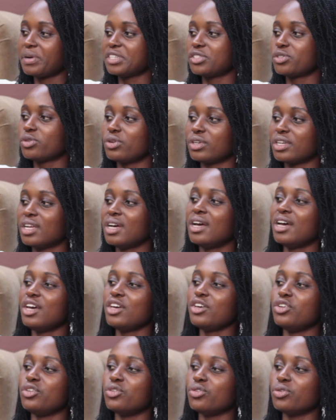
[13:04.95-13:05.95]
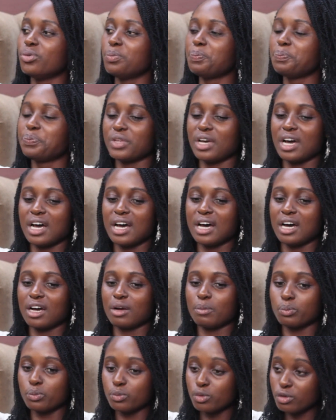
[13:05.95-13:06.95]
person,
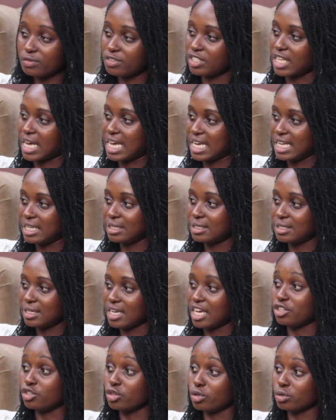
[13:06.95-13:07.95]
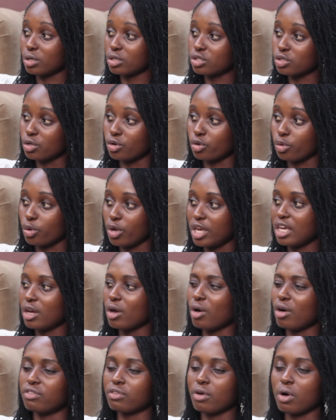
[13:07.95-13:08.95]
moves ahead and you're not growing,
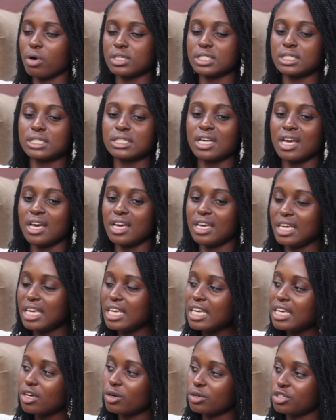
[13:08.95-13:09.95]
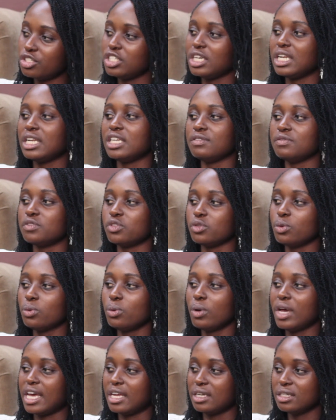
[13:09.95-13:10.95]
of course, he or she leaves
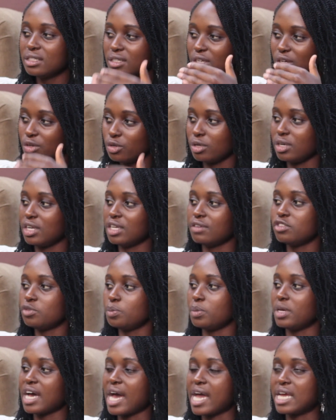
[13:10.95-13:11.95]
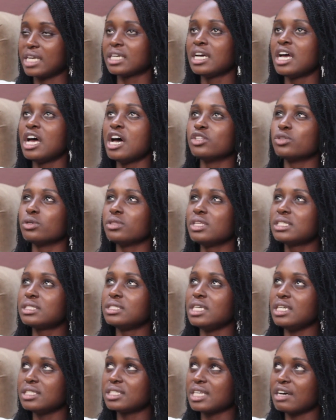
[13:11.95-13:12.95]
you and you're left behind. So these
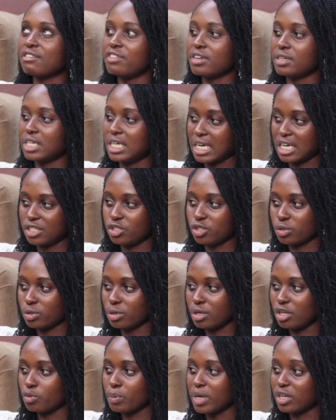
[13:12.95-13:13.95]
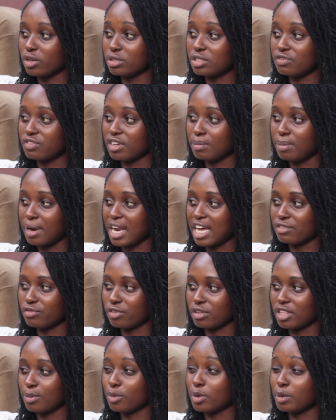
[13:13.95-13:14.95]
things are very natural. You might not even plan
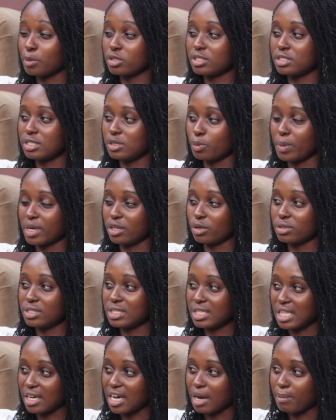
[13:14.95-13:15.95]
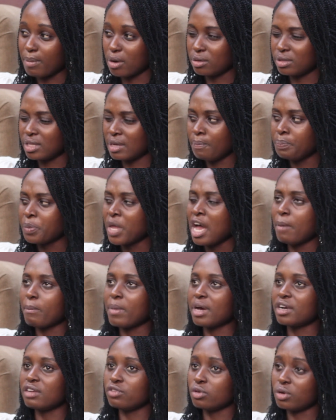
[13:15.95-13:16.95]
for them. You might not think about them.
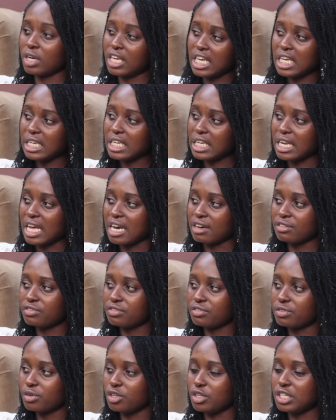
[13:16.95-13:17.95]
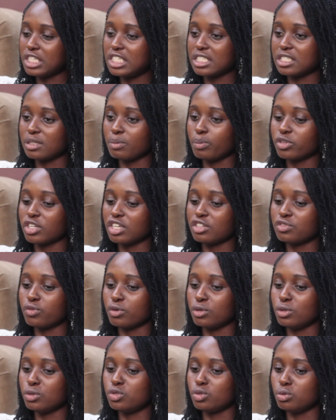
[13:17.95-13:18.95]
But if you're keen enough, it is important
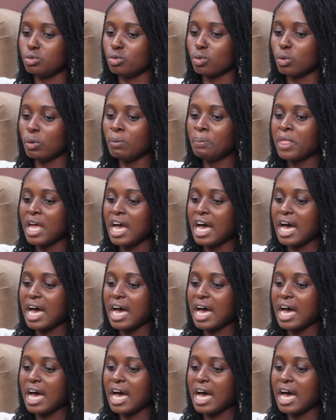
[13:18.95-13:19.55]
for you to know